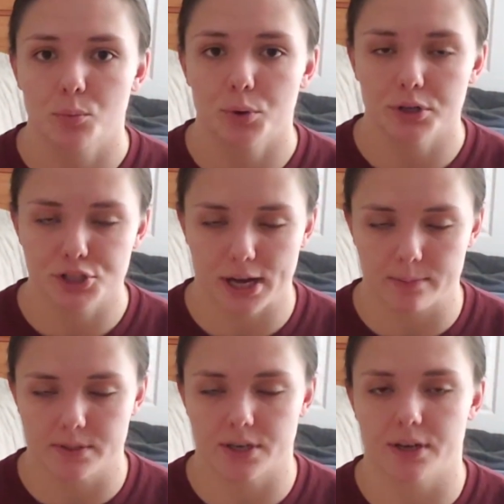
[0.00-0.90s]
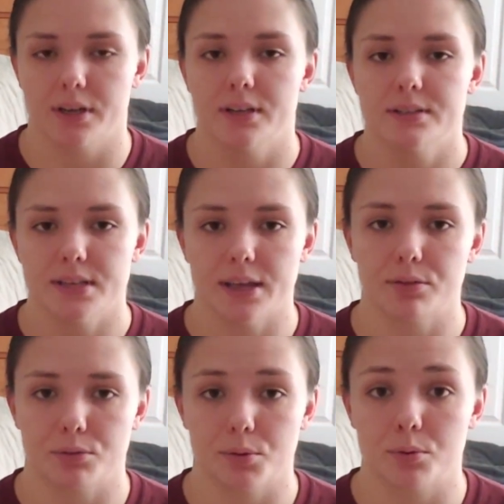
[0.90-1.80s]
per chapter to
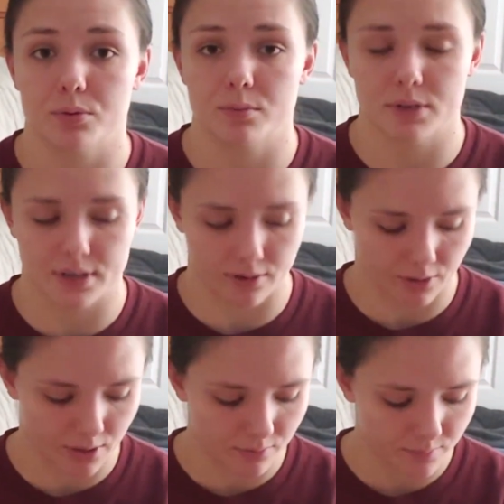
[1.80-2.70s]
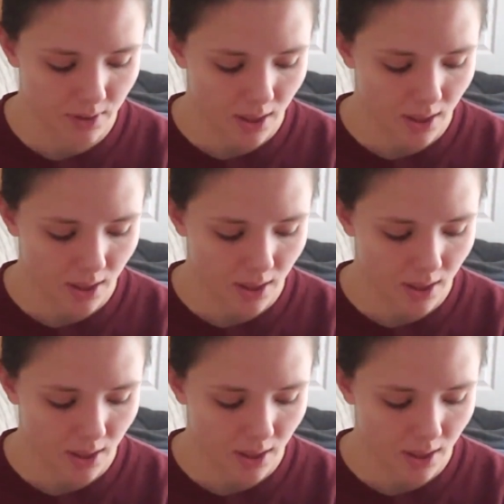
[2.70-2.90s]
get through the material,